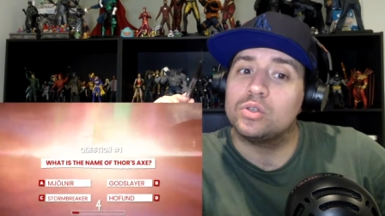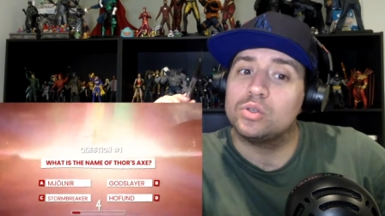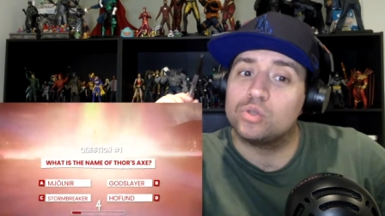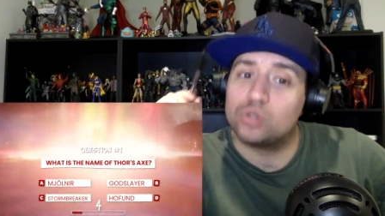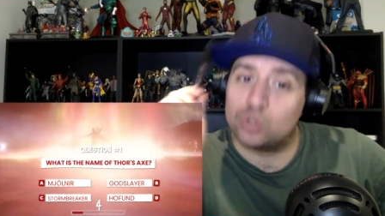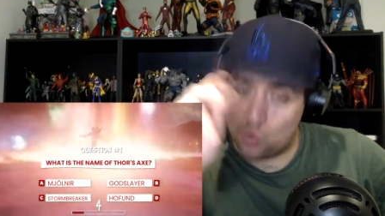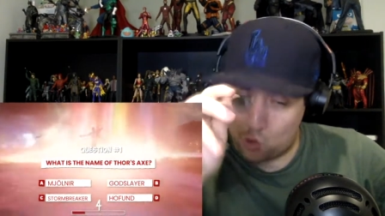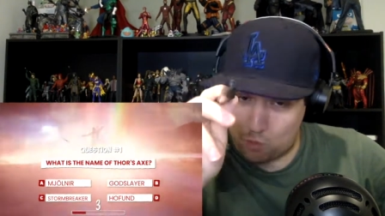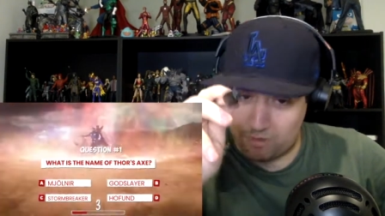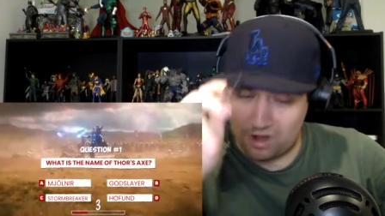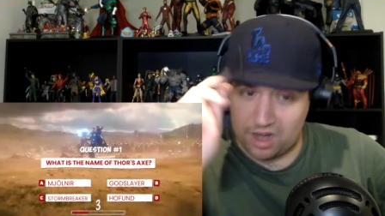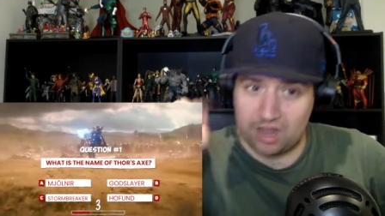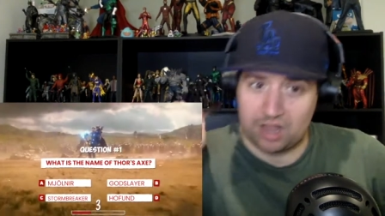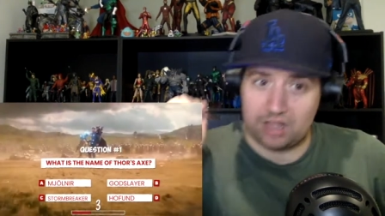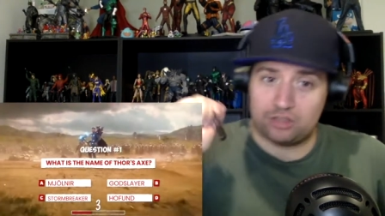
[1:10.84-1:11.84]

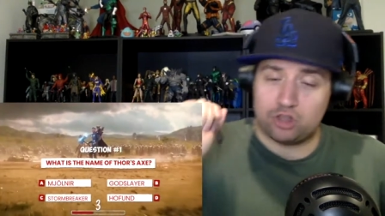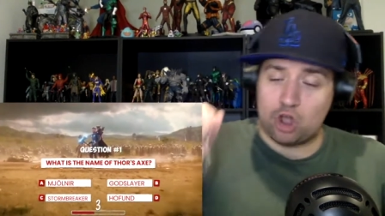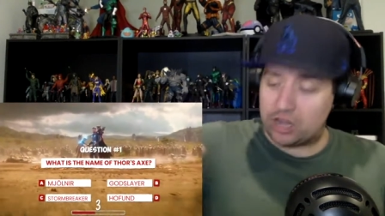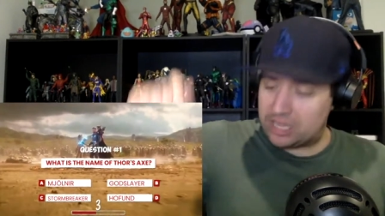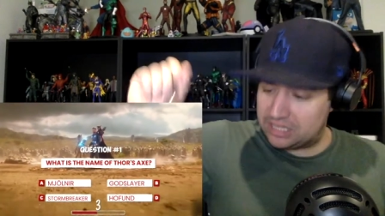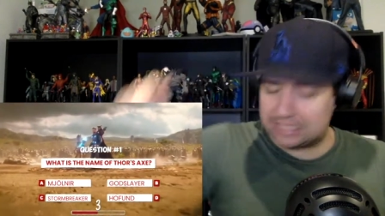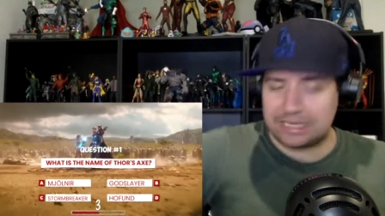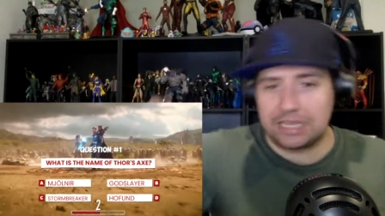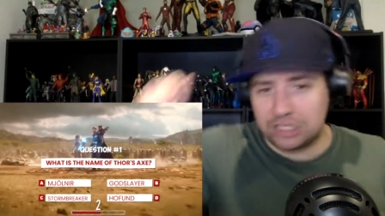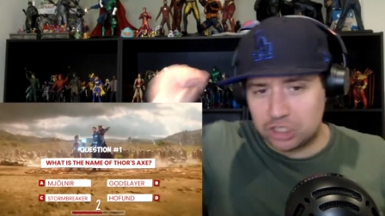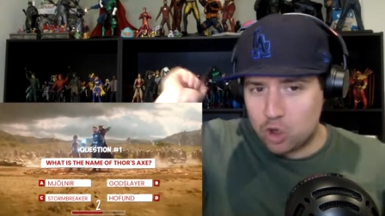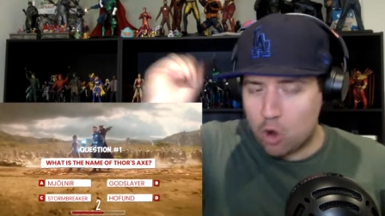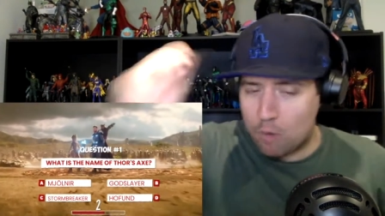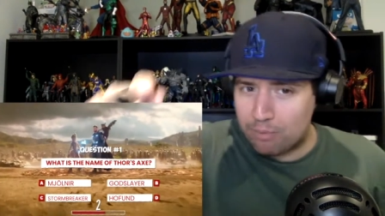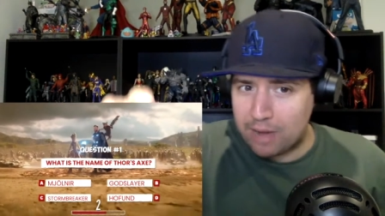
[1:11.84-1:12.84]
Stormbreaker. Lock and C,
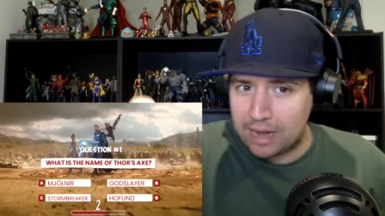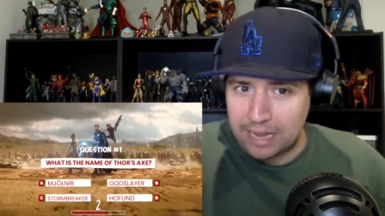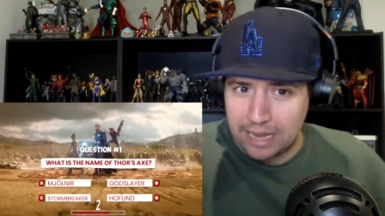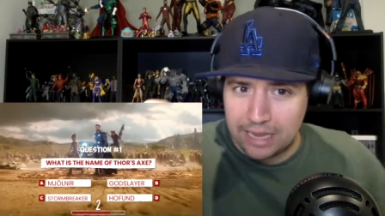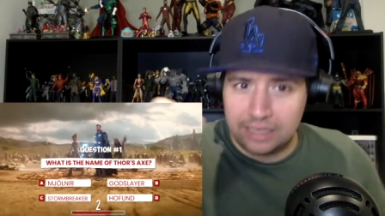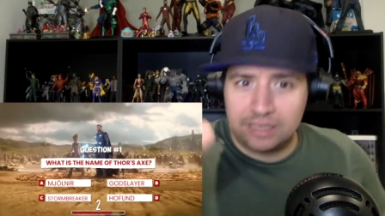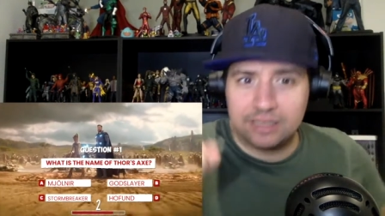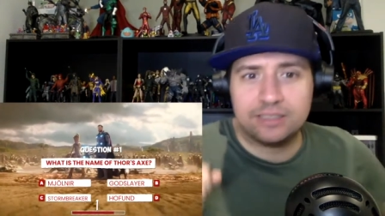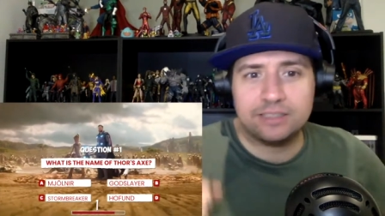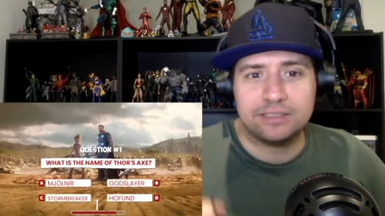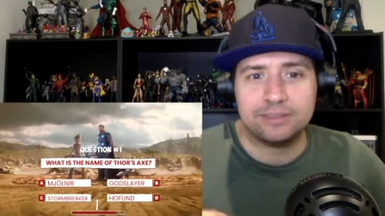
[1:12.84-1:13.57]
Stormbreaker, Eddie.